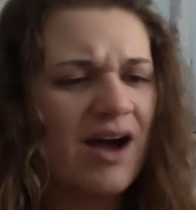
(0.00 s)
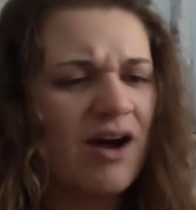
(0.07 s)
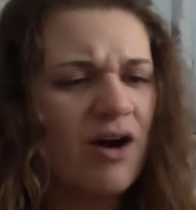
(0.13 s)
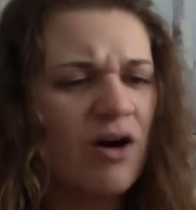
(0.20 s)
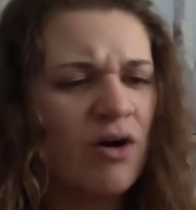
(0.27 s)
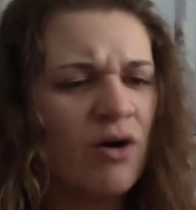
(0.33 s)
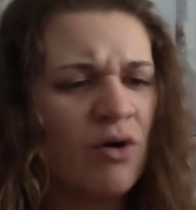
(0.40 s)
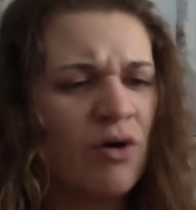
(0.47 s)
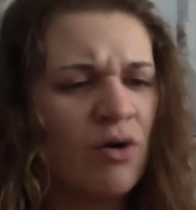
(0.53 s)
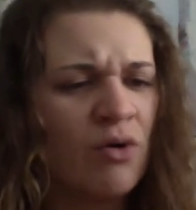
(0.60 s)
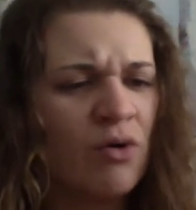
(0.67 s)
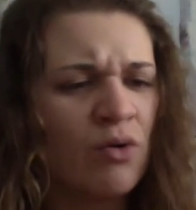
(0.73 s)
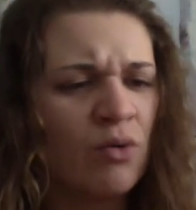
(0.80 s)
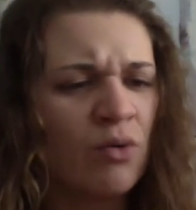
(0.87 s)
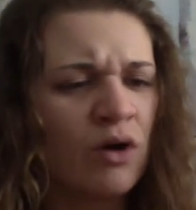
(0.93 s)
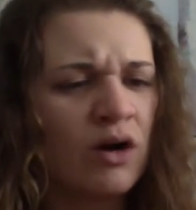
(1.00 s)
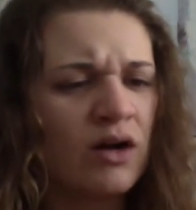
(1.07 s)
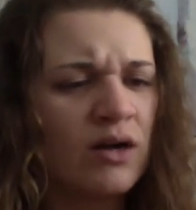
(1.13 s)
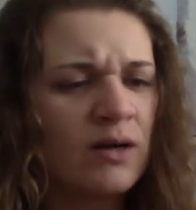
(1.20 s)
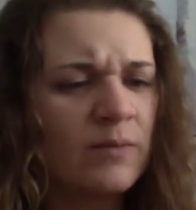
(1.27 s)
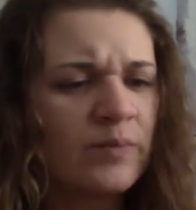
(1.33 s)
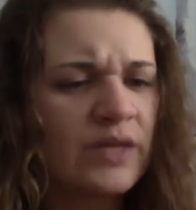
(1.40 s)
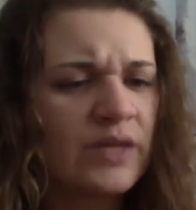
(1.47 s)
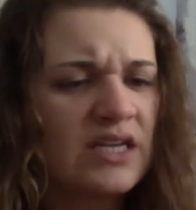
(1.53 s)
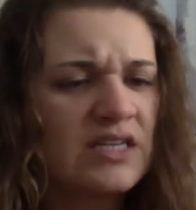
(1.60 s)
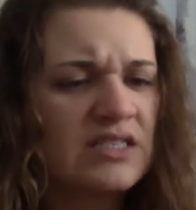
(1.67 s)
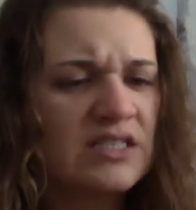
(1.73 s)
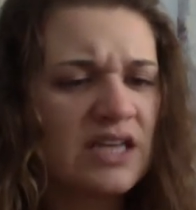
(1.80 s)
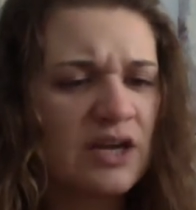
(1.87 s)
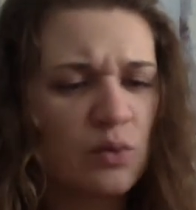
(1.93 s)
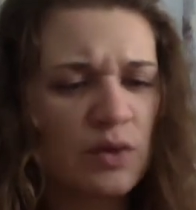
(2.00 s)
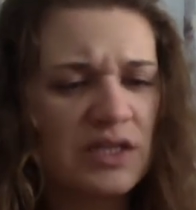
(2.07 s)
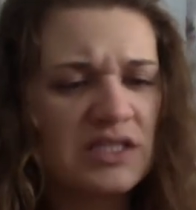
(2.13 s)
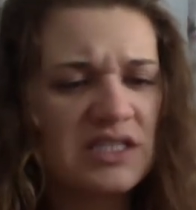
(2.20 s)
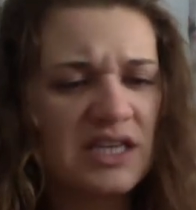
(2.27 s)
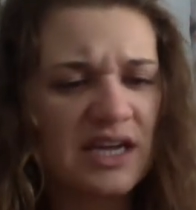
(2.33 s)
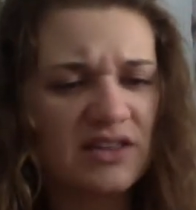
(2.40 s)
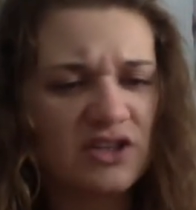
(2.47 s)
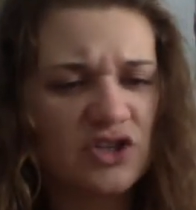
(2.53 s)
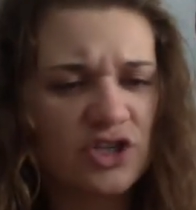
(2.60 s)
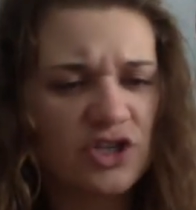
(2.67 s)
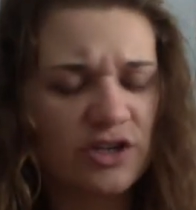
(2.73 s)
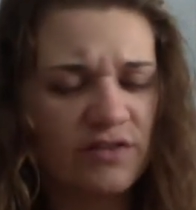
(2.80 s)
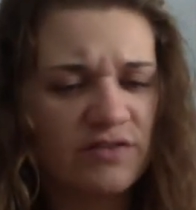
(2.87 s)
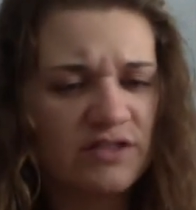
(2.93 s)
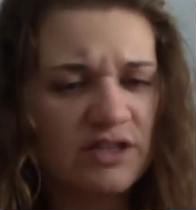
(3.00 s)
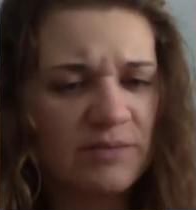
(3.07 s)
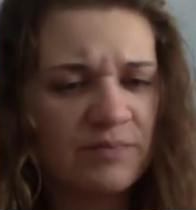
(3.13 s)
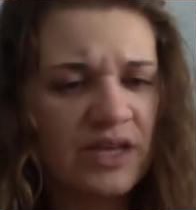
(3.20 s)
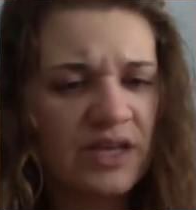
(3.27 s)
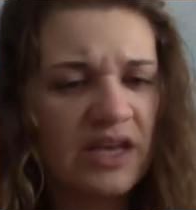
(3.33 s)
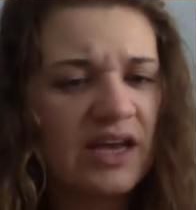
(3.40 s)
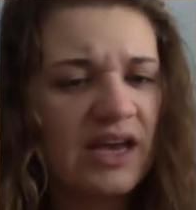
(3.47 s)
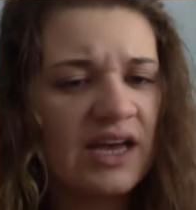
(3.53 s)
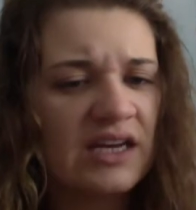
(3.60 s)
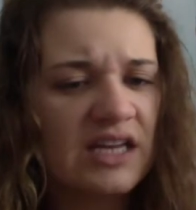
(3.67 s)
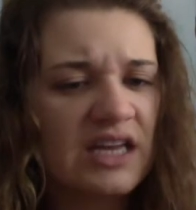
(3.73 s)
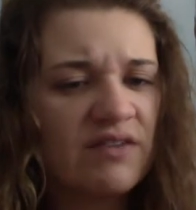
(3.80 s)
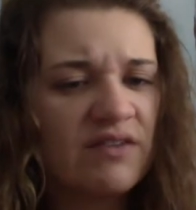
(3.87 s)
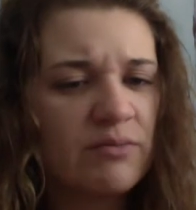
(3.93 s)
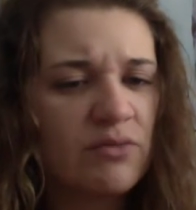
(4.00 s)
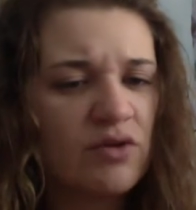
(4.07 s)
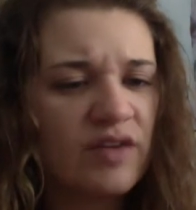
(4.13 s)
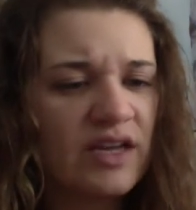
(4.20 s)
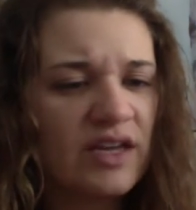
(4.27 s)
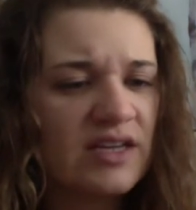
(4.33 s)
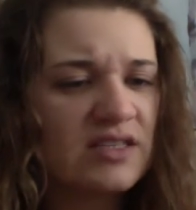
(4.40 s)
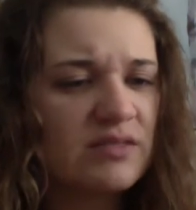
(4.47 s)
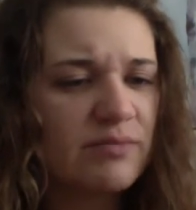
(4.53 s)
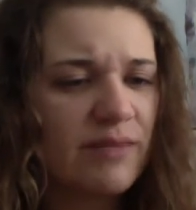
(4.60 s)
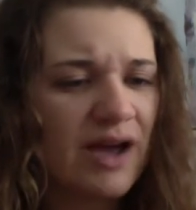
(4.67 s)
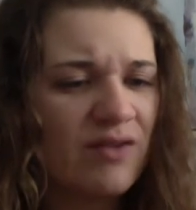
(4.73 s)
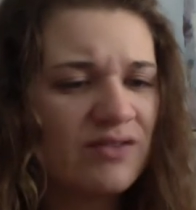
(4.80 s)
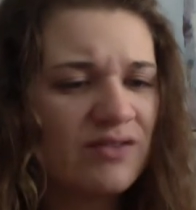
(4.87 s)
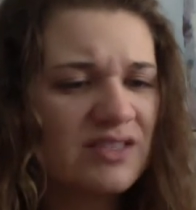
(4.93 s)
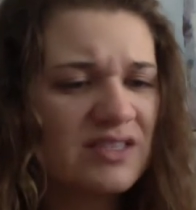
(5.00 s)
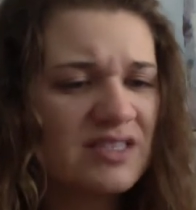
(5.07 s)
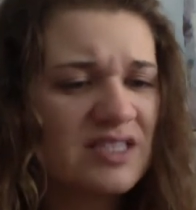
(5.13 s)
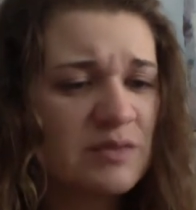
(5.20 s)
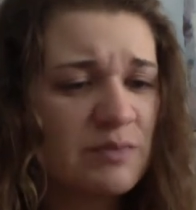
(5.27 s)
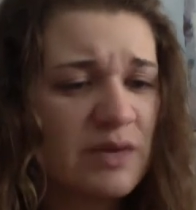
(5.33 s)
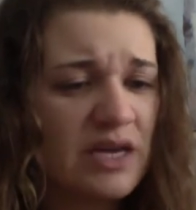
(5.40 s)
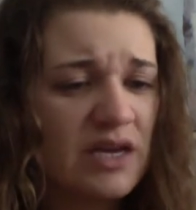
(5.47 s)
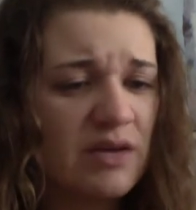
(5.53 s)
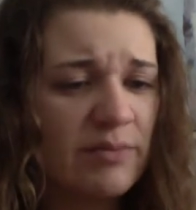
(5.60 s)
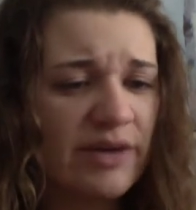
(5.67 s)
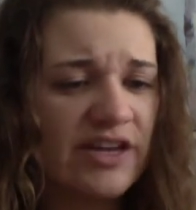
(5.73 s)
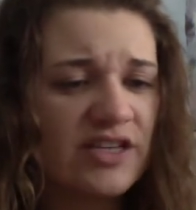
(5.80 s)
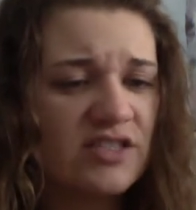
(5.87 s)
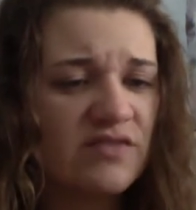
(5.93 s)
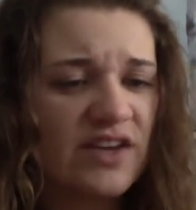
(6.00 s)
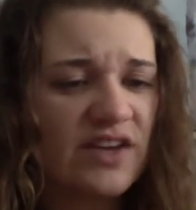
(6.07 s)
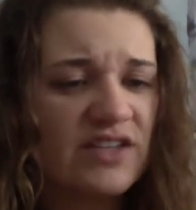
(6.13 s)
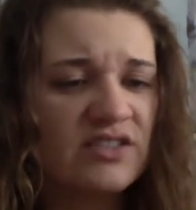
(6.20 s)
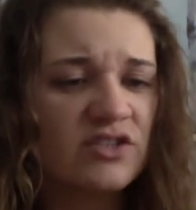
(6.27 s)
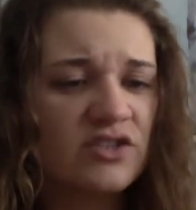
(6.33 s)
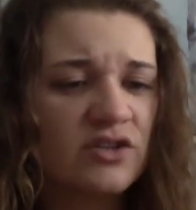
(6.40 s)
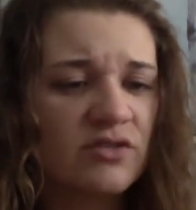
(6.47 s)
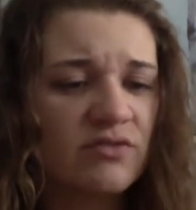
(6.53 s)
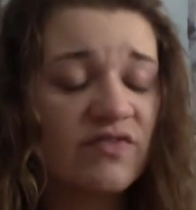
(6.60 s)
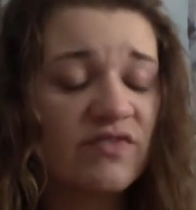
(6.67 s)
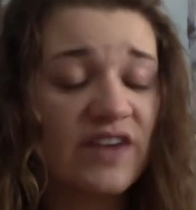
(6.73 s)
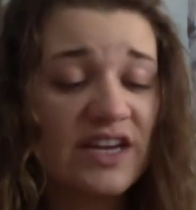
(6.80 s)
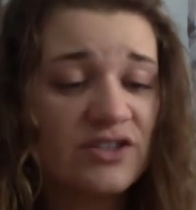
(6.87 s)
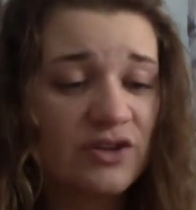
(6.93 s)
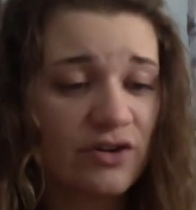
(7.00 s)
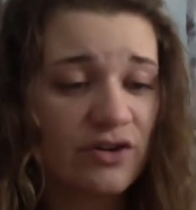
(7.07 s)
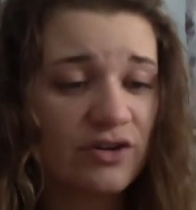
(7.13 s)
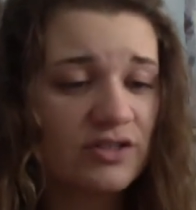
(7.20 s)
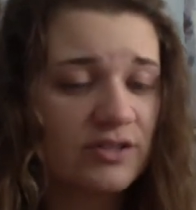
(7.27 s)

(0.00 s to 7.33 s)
Ow, he said, wincing at the shift, and even moving his mouth to speak made his face hurt.